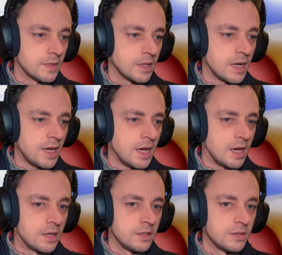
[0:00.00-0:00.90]

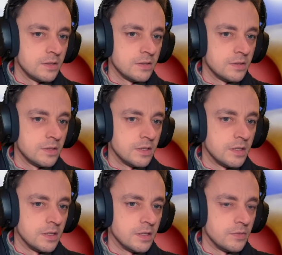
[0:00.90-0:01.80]
Ah!
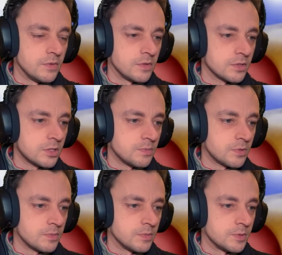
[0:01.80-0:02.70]
We've got some
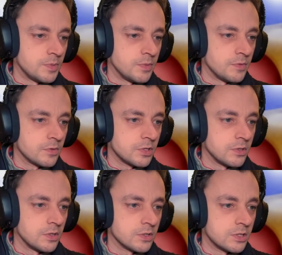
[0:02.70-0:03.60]
problems, but we've also
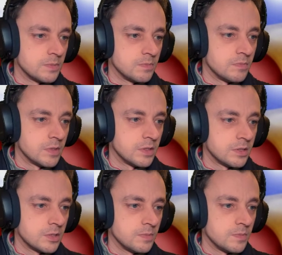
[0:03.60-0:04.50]
got some
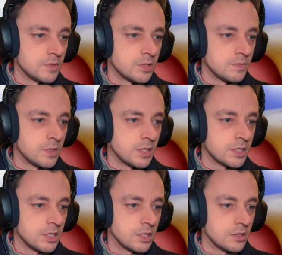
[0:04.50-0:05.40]
nice
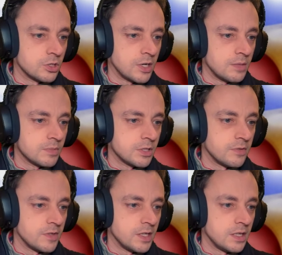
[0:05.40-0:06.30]
little traps
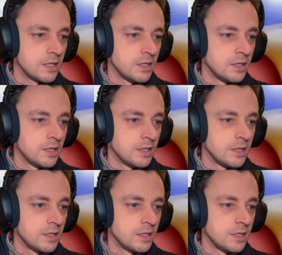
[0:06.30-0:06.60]
over here